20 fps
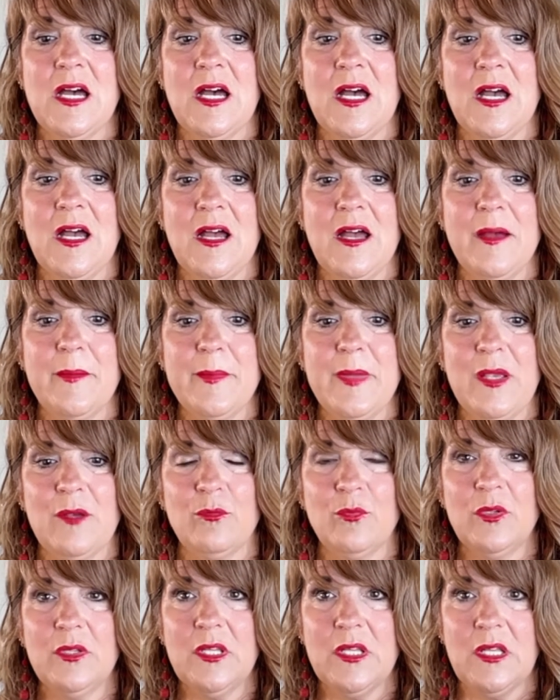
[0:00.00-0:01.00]
Um, it
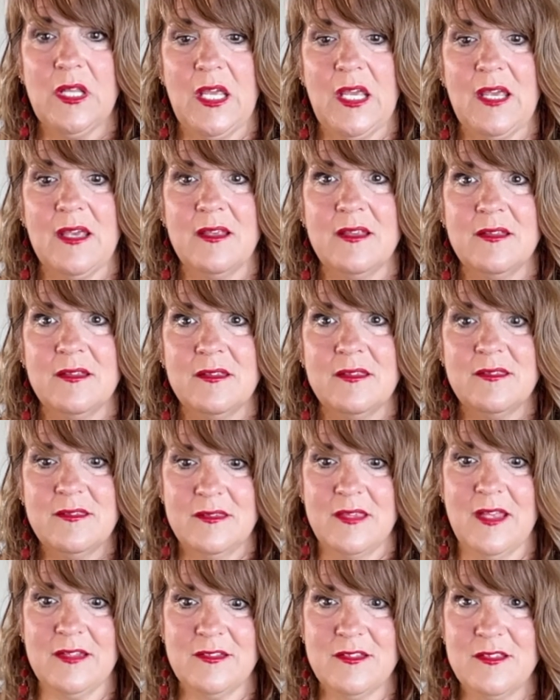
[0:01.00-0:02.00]
really like
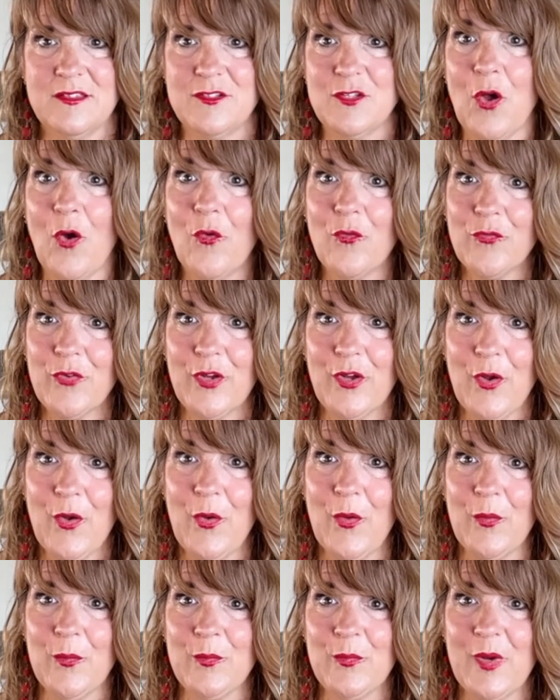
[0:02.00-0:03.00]
sets the tone for your
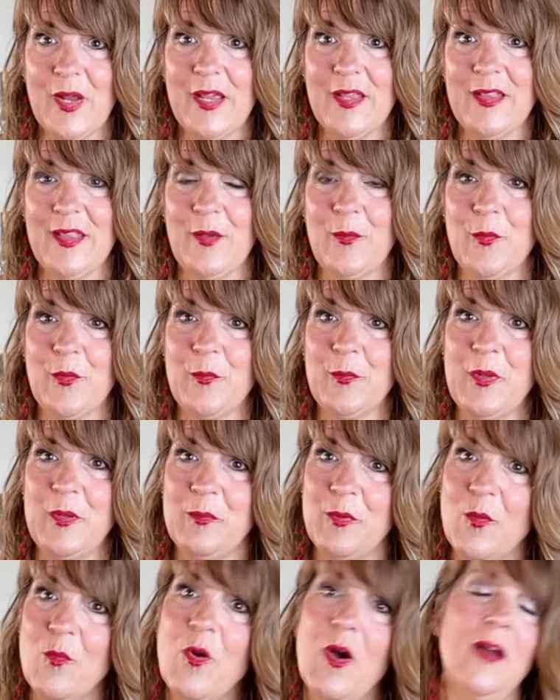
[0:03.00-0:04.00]
home, right? Like where
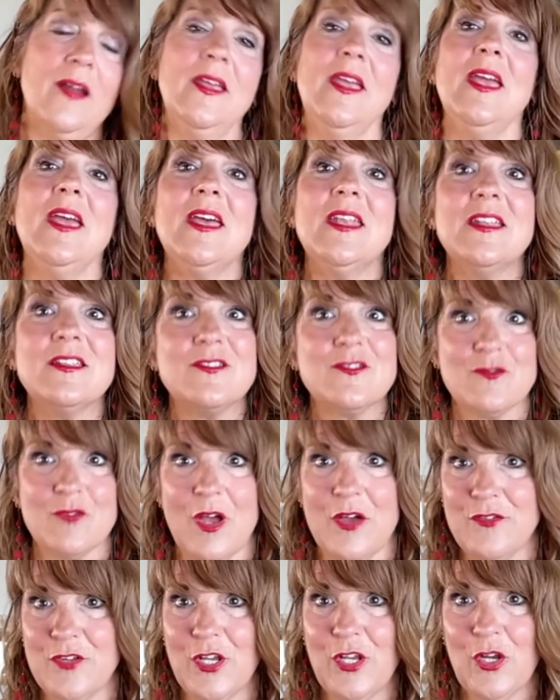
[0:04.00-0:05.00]
people walk in, it's
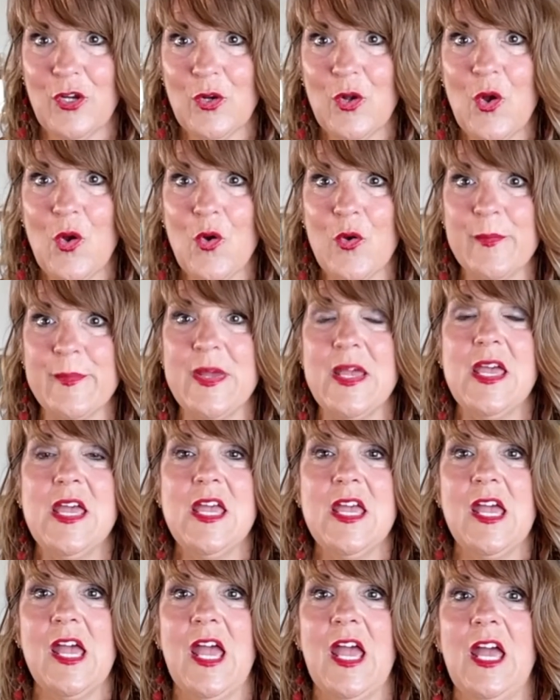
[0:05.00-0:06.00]
grounding your home.
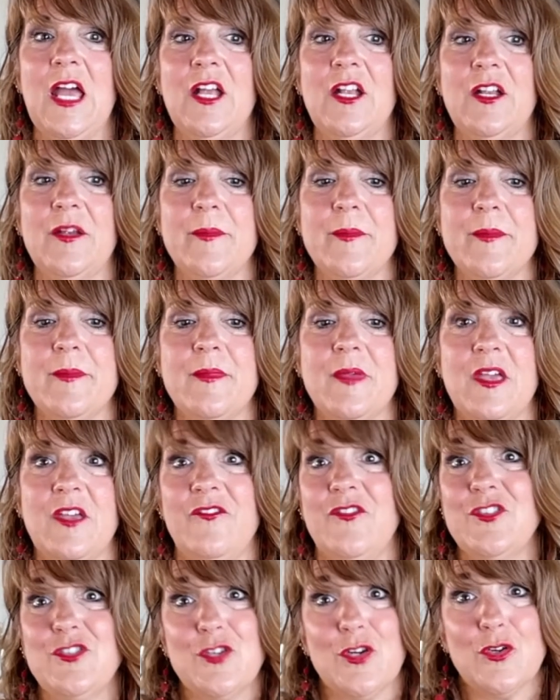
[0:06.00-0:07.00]
Um,
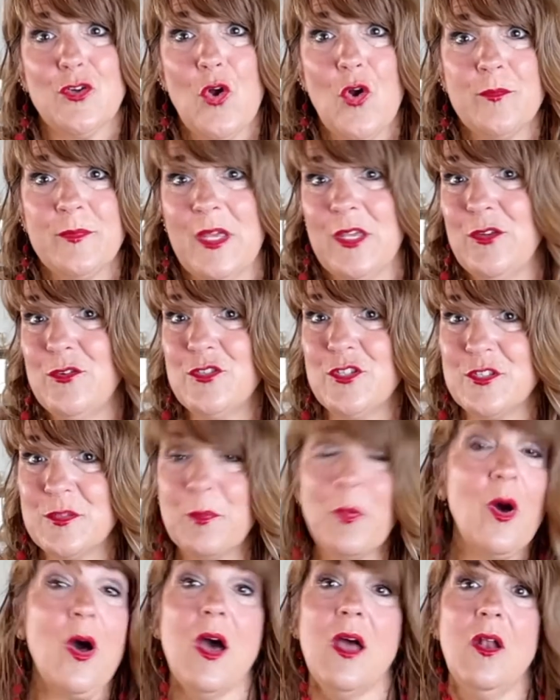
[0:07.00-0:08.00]
if it's your home that you just
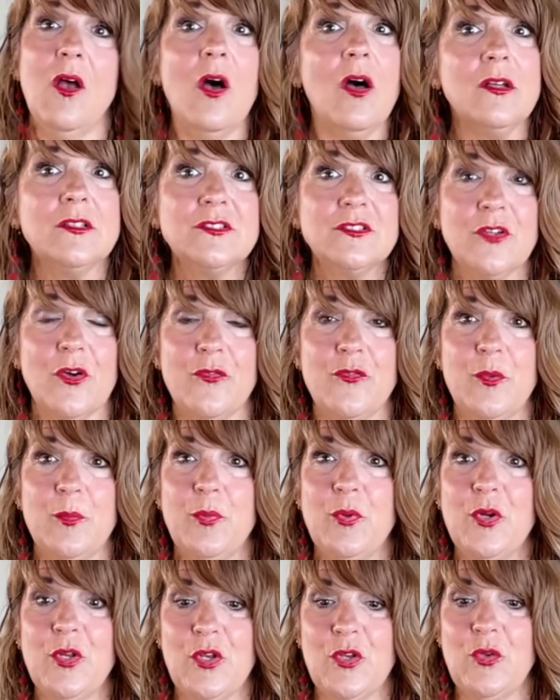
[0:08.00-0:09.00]
bought, also if you
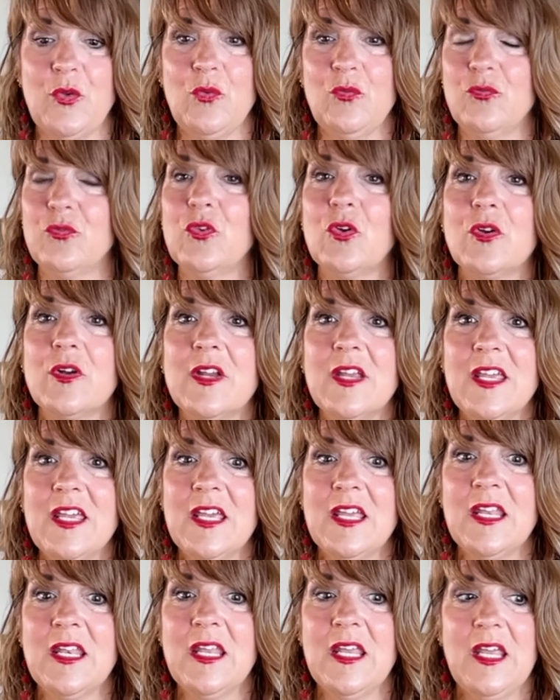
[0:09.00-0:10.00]
put new flooring
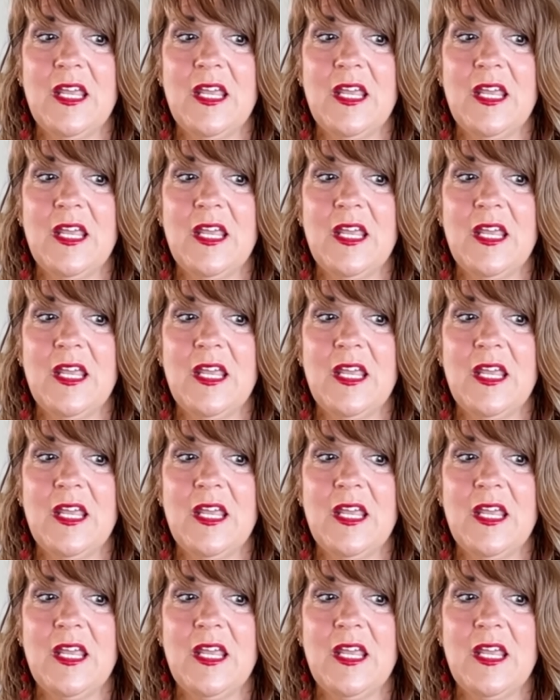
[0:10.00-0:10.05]
in,